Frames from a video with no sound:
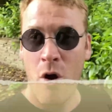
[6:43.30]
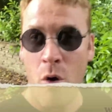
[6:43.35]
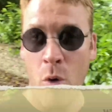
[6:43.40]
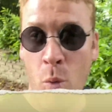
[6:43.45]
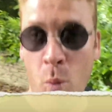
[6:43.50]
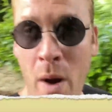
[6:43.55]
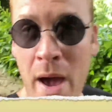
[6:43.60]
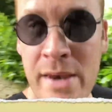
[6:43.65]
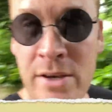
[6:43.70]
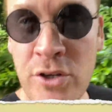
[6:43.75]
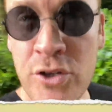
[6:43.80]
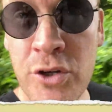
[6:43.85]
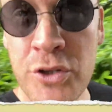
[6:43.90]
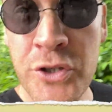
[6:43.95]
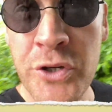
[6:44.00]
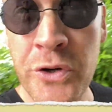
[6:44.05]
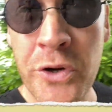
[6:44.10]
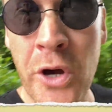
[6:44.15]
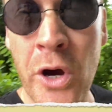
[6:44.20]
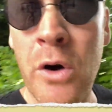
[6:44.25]
When should
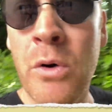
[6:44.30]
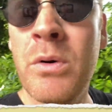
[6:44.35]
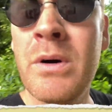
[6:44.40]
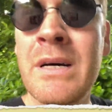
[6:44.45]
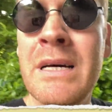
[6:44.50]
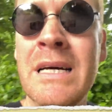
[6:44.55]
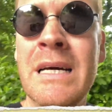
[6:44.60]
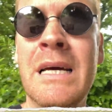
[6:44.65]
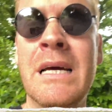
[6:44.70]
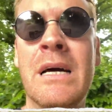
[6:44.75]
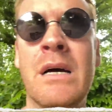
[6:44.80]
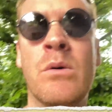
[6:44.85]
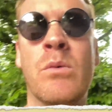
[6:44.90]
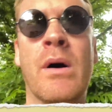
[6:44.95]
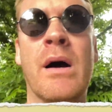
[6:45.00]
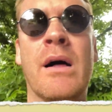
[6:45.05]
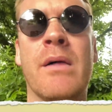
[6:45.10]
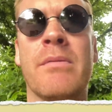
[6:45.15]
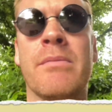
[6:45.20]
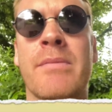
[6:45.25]
you go?
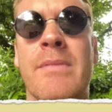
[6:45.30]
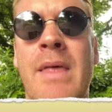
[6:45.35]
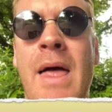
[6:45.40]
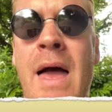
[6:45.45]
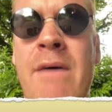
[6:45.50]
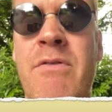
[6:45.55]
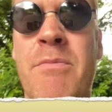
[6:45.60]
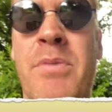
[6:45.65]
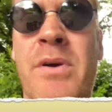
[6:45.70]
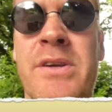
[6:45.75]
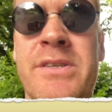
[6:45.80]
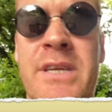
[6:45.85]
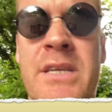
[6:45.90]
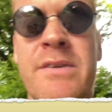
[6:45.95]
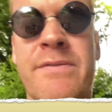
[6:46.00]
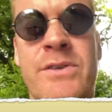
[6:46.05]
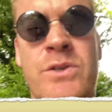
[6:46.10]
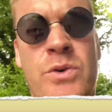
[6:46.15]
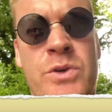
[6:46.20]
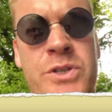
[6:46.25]
Well, everybody's
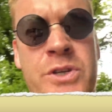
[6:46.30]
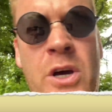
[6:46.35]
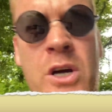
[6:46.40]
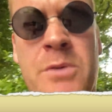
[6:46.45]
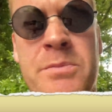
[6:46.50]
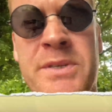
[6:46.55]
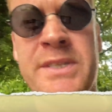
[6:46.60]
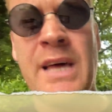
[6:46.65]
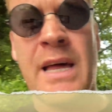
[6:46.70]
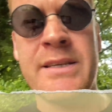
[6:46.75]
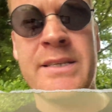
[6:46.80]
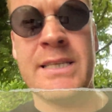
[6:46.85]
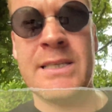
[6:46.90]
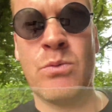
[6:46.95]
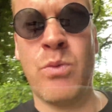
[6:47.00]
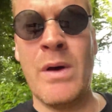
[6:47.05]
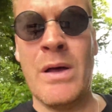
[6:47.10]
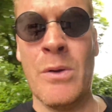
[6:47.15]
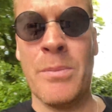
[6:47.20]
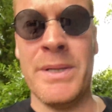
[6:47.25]
individual circumstances
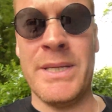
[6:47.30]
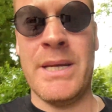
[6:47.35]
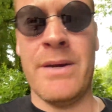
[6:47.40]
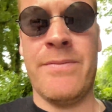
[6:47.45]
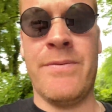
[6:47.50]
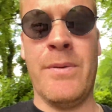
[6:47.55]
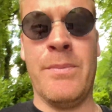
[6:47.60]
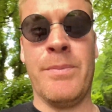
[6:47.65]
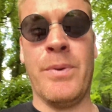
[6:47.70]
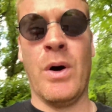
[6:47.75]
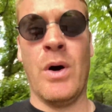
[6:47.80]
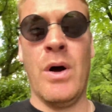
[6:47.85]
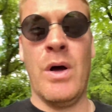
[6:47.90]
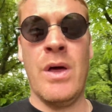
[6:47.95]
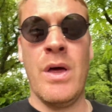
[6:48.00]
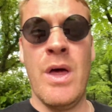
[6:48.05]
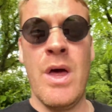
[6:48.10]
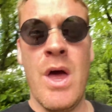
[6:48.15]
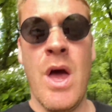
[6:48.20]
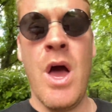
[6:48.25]
will be different, but
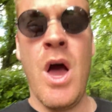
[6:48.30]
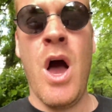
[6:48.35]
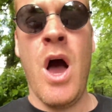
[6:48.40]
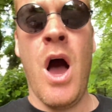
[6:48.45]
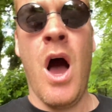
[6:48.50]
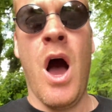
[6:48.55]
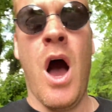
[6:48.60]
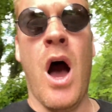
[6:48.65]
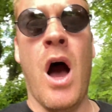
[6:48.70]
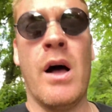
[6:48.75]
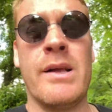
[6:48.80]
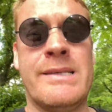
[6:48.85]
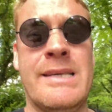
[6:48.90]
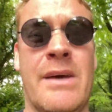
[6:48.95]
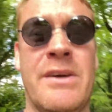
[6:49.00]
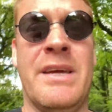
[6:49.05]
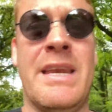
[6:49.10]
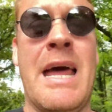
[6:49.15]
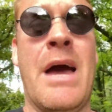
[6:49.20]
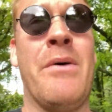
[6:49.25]
I'll tell
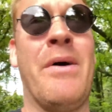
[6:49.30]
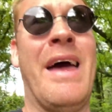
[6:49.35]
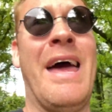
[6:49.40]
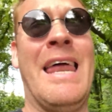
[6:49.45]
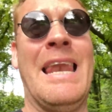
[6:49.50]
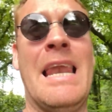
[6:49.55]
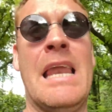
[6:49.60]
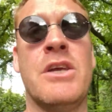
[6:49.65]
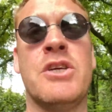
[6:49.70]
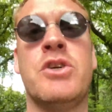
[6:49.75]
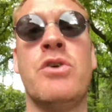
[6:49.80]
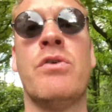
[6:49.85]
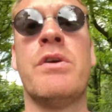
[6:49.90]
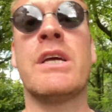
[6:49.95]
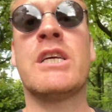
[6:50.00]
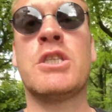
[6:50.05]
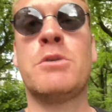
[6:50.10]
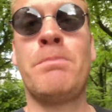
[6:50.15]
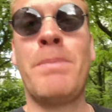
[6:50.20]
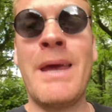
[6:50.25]
you now, unless you're an
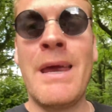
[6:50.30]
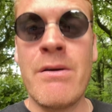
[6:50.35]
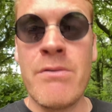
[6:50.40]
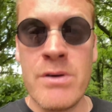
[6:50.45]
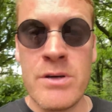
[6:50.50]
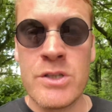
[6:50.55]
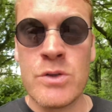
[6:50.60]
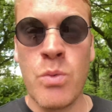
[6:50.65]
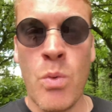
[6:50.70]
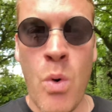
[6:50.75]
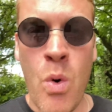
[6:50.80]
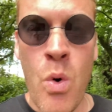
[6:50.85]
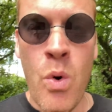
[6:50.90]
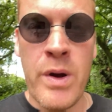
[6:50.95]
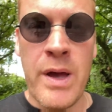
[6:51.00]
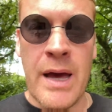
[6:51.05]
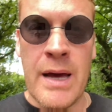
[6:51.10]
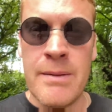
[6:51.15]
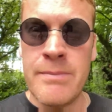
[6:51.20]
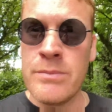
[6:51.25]
experienced
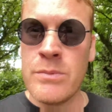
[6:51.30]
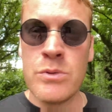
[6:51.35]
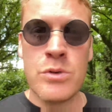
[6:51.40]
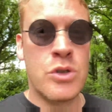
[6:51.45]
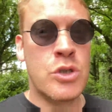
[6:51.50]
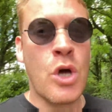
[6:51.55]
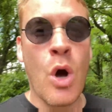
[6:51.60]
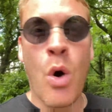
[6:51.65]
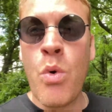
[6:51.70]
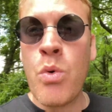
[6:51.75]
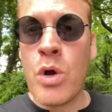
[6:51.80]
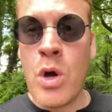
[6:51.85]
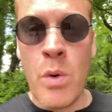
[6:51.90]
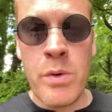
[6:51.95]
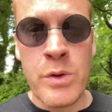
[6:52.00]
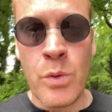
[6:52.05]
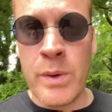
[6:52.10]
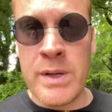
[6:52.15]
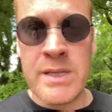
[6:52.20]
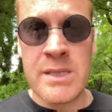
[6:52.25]
walker, don't go in
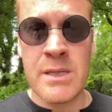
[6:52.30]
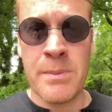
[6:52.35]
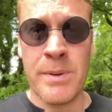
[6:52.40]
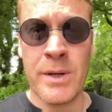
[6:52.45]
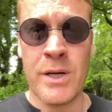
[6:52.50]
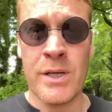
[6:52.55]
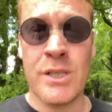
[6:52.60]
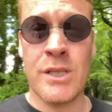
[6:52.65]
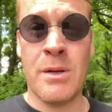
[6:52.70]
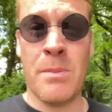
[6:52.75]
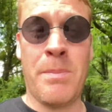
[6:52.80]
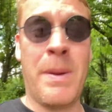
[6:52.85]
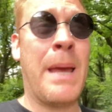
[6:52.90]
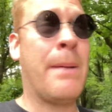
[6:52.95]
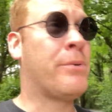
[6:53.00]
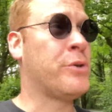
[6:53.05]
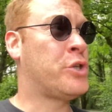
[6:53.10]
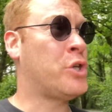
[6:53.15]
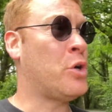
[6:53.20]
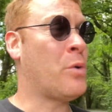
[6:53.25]
the winter because
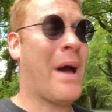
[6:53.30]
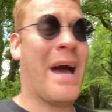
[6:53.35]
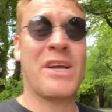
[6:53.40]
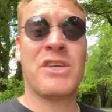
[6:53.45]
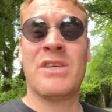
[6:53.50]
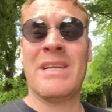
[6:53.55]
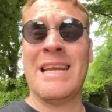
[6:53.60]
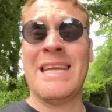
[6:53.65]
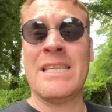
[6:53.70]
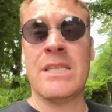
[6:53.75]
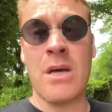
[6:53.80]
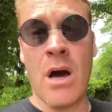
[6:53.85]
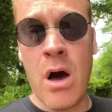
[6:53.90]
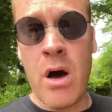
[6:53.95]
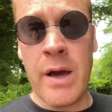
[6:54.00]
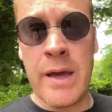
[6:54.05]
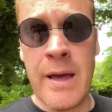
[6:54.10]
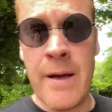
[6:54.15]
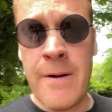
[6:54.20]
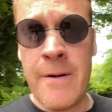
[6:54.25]
people do actually
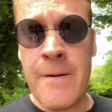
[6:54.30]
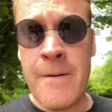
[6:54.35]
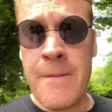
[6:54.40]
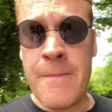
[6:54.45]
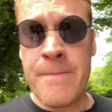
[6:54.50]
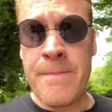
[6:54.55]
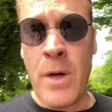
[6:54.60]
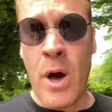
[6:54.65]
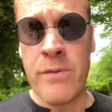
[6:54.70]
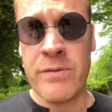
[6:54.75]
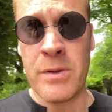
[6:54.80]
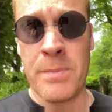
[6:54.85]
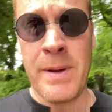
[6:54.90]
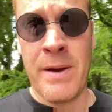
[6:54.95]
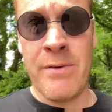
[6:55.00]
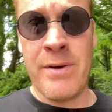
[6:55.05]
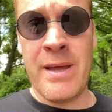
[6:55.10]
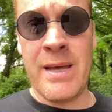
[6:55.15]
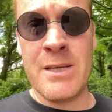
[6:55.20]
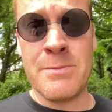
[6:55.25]
die over the
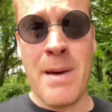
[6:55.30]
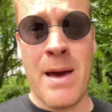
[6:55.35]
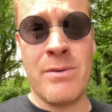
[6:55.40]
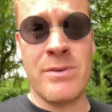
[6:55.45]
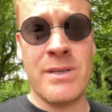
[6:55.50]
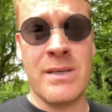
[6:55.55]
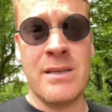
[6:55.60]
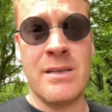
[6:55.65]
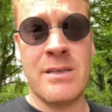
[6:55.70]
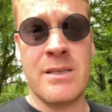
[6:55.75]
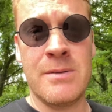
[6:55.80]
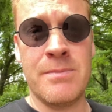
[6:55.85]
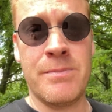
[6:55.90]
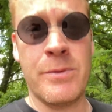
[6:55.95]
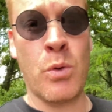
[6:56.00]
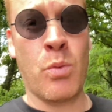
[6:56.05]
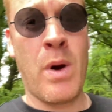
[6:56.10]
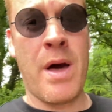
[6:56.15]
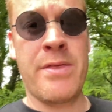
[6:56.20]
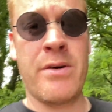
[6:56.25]
Pyrenees Mountains. The
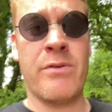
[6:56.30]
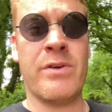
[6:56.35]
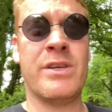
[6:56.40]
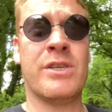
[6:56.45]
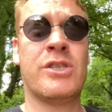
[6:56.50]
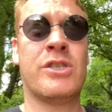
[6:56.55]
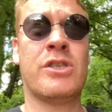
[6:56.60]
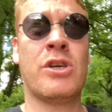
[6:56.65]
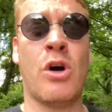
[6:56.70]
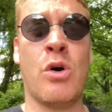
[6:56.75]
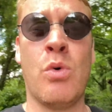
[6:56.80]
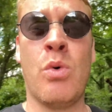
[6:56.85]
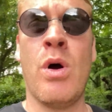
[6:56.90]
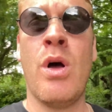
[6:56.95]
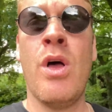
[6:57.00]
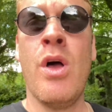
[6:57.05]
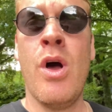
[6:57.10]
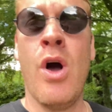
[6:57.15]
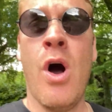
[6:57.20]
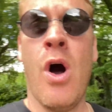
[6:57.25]
weather is so
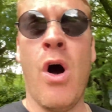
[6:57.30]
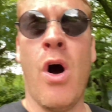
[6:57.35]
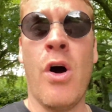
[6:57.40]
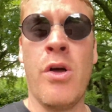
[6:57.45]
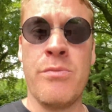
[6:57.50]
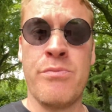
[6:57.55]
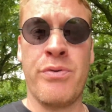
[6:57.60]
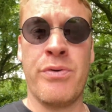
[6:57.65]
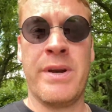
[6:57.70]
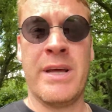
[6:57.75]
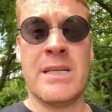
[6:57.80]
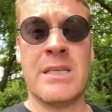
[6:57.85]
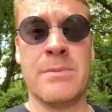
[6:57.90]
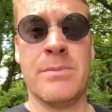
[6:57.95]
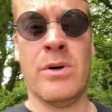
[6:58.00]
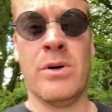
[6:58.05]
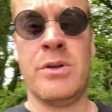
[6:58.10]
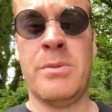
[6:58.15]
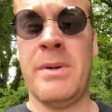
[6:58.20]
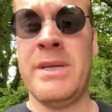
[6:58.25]

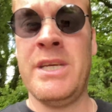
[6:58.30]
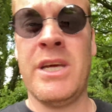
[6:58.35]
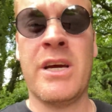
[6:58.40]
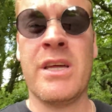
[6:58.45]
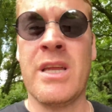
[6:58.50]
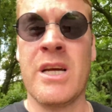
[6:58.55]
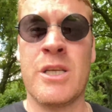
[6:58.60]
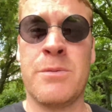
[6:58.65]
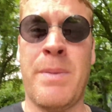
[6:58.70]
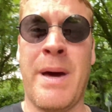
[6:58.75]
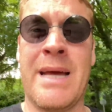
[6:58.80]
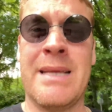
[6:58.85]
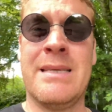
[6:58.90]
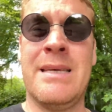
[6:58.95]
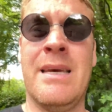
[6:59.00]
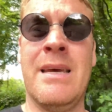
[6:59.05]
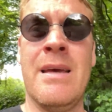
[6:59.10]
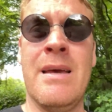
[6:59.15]
unpredictable. I mean, you can expect